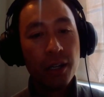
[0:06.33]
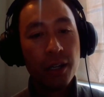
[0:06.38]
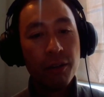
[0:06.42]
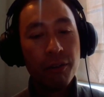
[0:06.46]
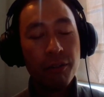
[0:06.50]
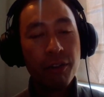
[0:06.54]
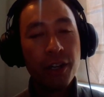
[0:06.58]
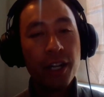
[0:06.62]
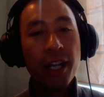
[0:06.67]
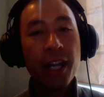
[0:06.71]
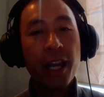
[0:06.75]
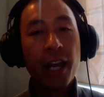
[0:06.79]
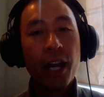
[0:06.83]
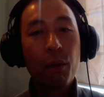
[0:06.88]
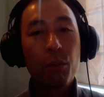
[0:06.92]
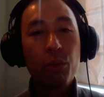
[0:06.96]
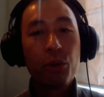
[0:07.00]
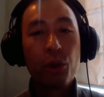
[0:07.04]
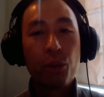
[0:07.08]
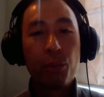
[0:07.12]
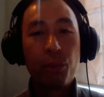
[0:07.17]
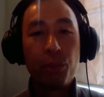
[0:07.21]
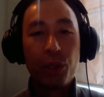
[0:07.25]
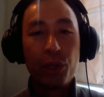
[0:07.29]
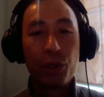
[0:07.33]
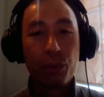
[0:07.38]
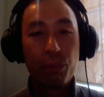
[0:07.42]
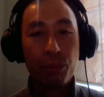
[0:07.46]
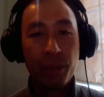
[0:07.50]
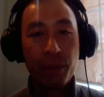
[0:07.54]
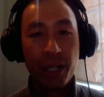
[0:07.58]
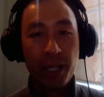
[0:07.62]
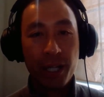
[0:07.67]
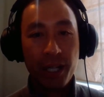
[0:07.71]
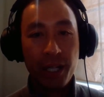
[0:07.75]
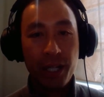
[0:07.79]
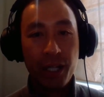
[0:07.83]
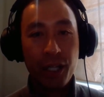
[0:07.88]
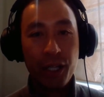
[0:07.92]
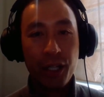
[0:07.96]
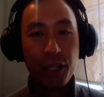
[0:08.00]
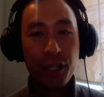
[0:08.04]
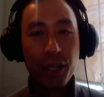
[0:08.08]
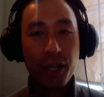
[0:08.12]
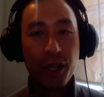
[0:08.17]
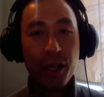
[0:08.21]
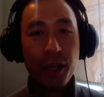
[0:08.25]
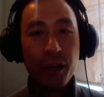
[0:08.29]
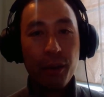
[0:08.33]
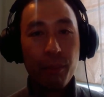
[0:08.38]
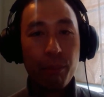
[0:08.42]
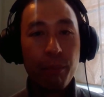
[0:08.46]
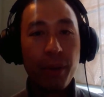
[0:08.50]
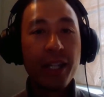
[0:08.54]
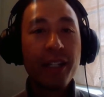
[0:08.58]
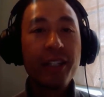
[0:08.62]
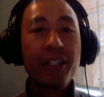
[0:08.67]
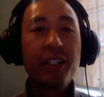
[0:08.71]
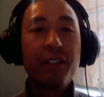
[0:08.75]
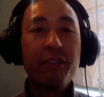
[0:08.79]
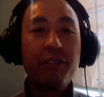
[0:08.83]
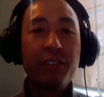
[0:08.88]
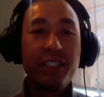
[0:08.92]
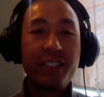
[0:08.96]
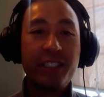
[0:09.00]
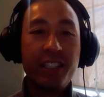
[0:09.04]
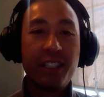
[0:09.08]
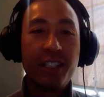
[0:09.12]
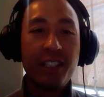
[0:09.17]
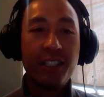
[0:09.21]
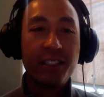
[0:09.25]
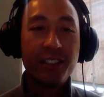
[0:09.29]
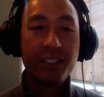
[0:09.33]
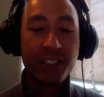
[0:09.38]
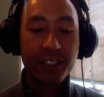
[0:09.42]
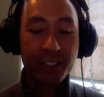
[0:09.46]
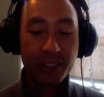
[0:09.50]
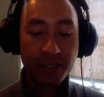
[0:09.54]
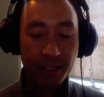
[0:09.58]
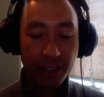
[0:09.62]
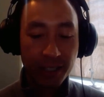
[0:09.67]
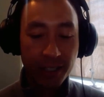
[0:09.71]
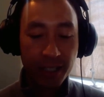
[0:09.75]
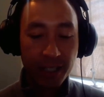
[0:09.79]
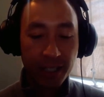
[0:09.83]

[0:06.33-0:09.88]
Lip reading: really helped to build my mental resilience.